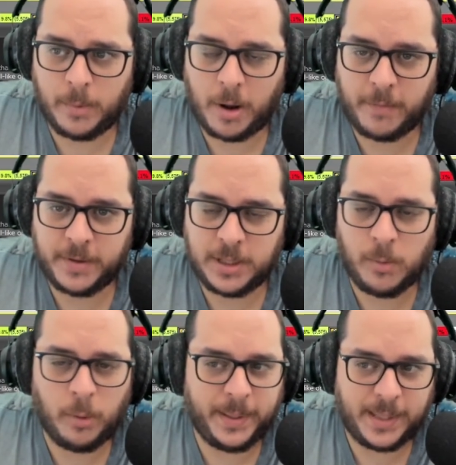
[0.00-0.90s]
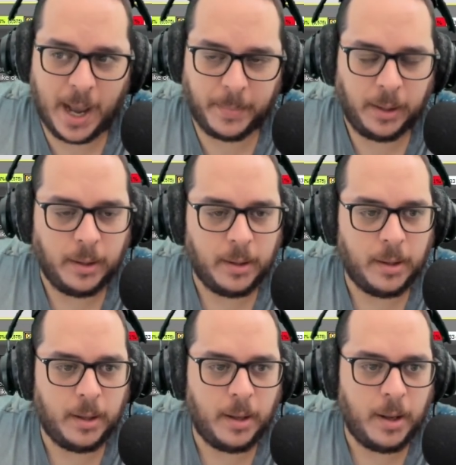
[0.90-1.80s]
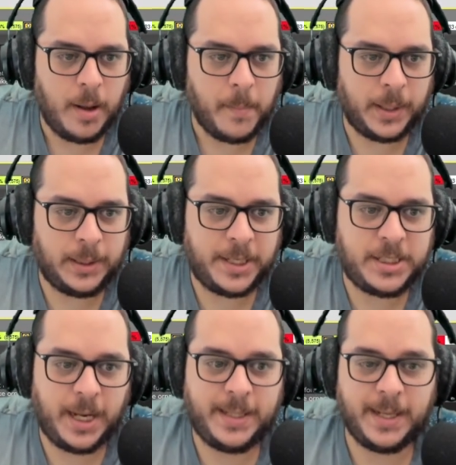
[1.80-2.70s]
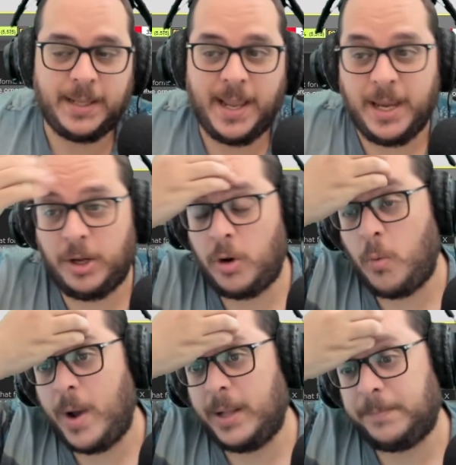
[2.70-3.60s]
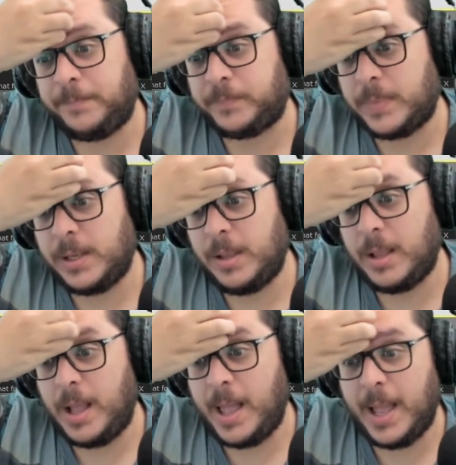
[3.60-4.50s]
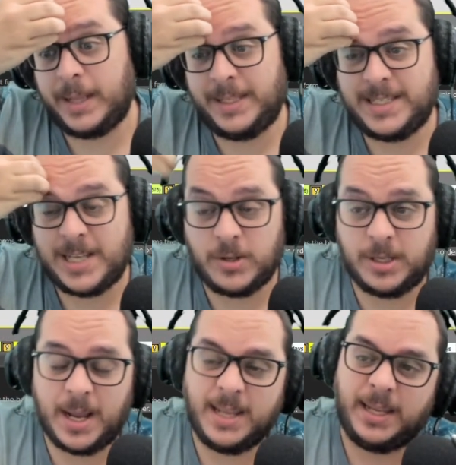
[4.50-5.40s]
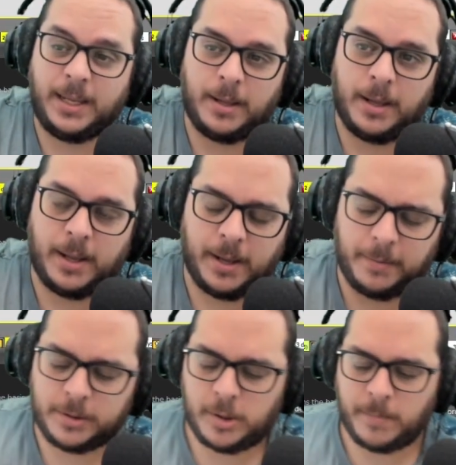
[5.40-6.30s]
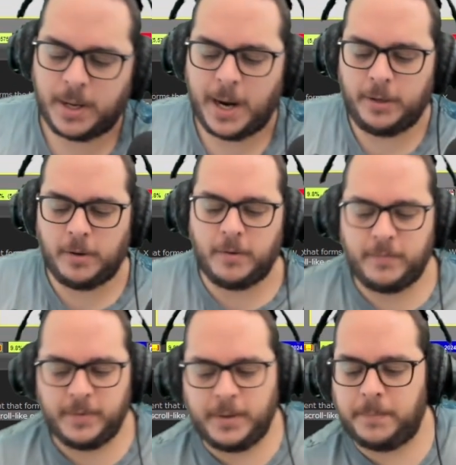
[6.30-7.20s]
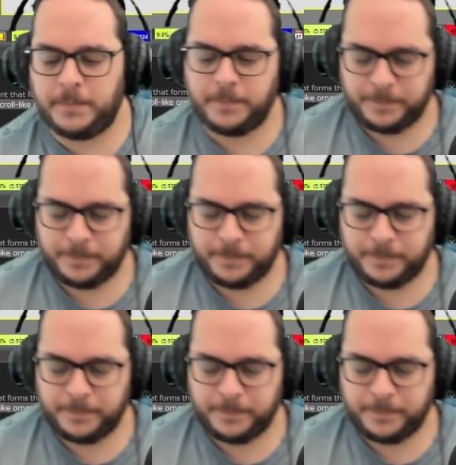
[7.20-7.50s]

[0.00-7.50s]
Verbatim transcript: obvious, it will be dummy. But let's say that, hey, you know what? Uh, this sounds like uh, some kind of um,